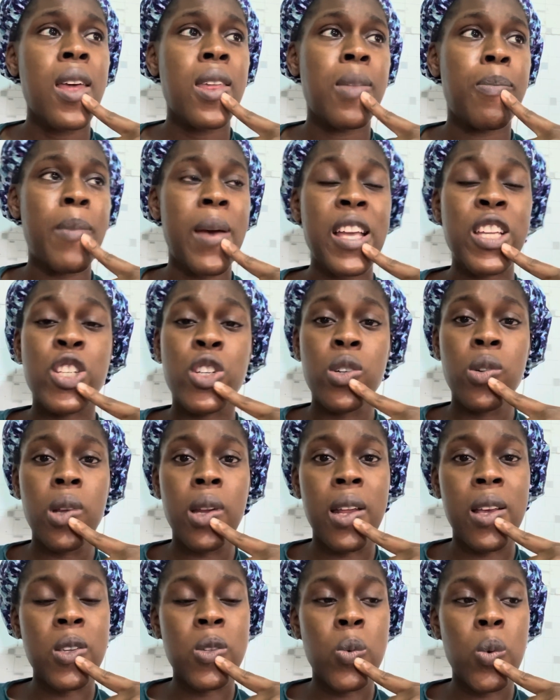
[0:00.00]
My children
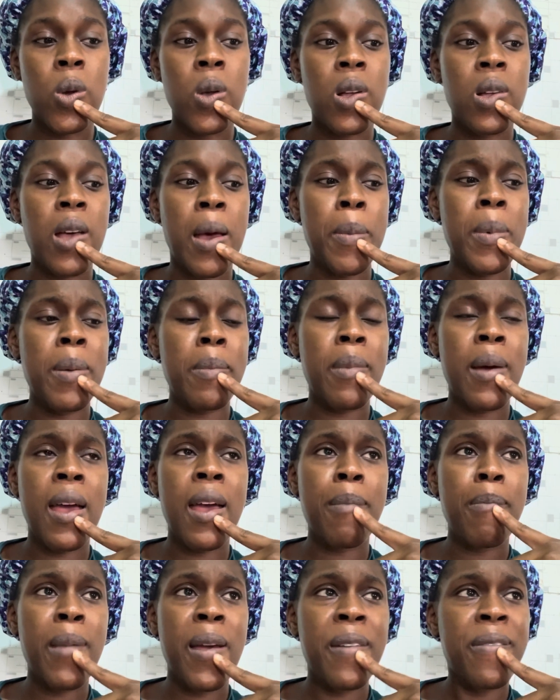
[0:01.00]
as well. I mean,
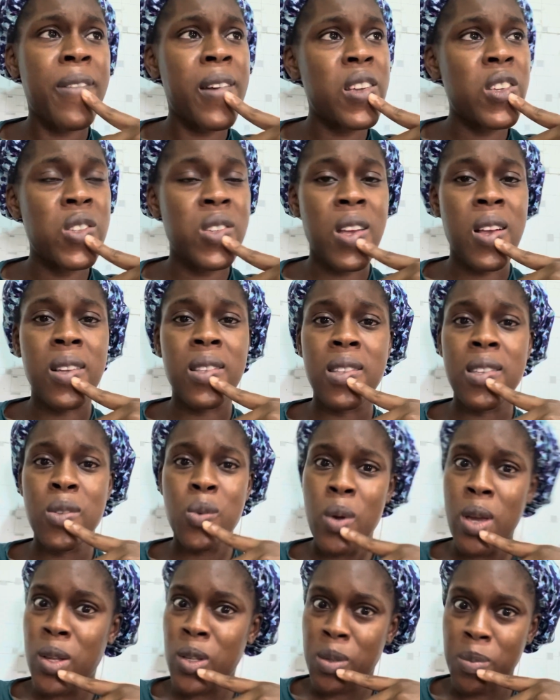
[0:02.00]
my first child is
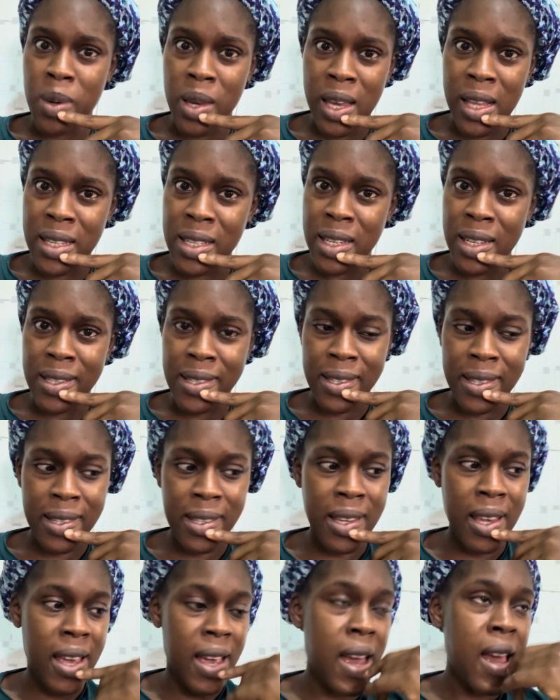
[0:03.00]
going to be 8 years
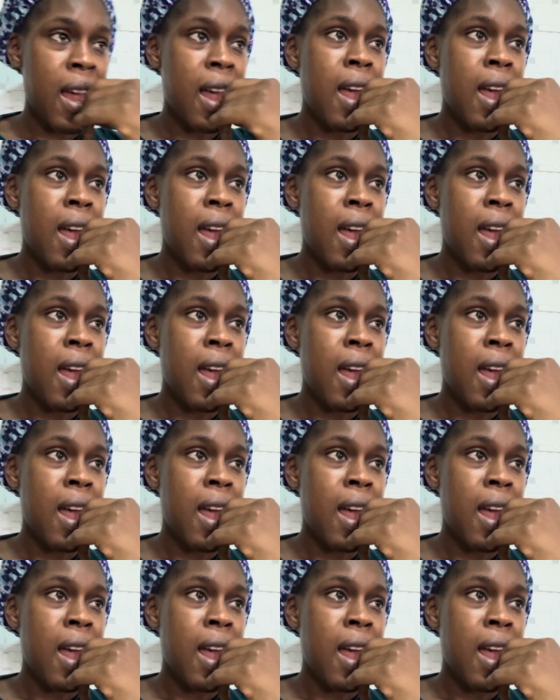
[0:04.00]
this year.